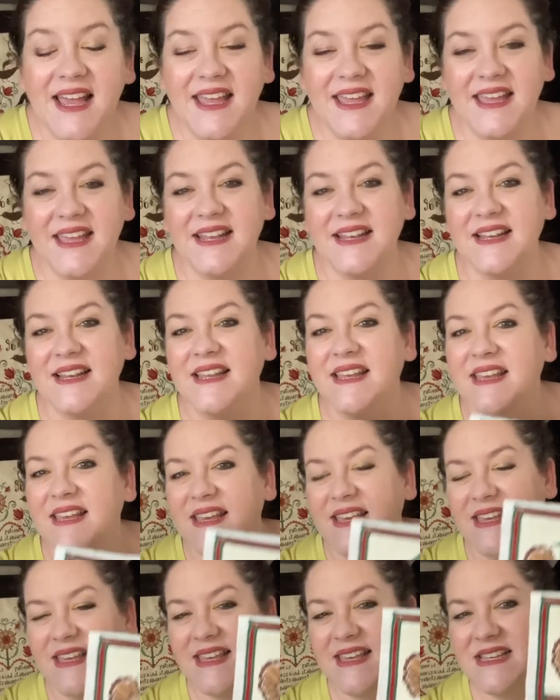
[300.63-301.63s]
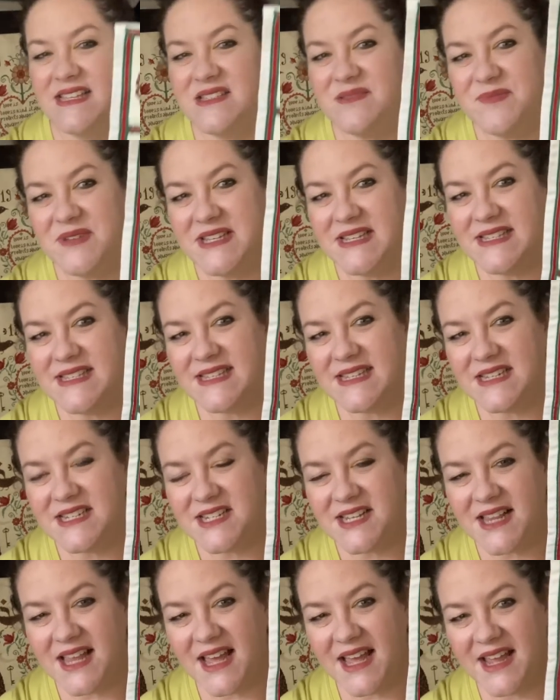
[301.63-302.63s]
and Christmas in
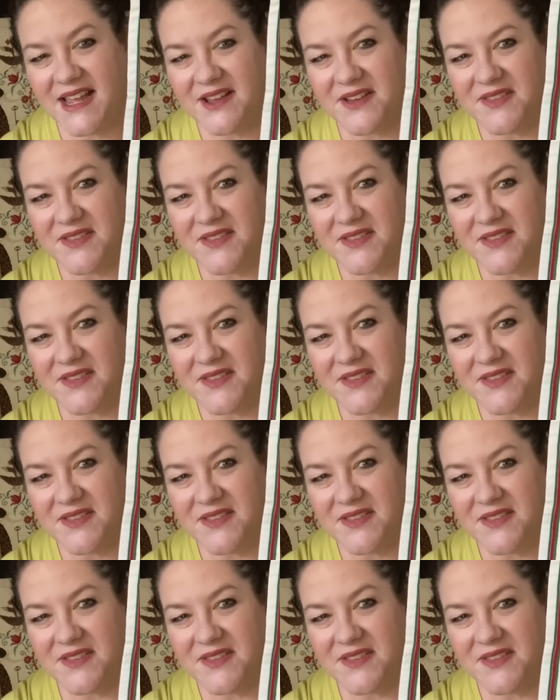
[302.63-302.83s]
July,